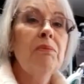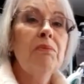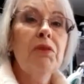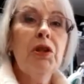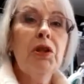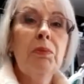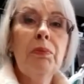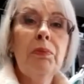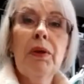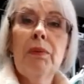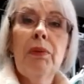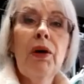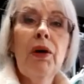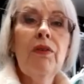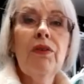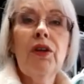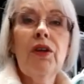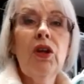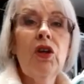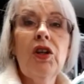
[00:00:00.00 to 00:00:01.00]
To be
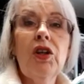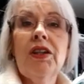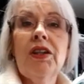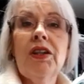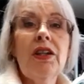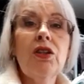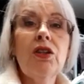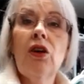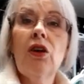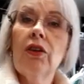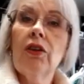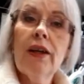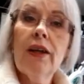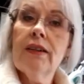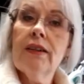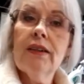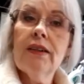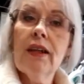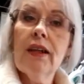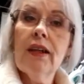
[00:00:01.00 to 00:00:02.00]
perfectly honest, it's not
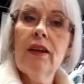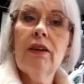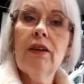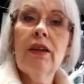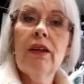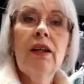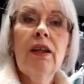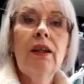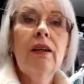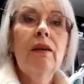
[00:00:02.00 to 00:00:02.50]
necessary.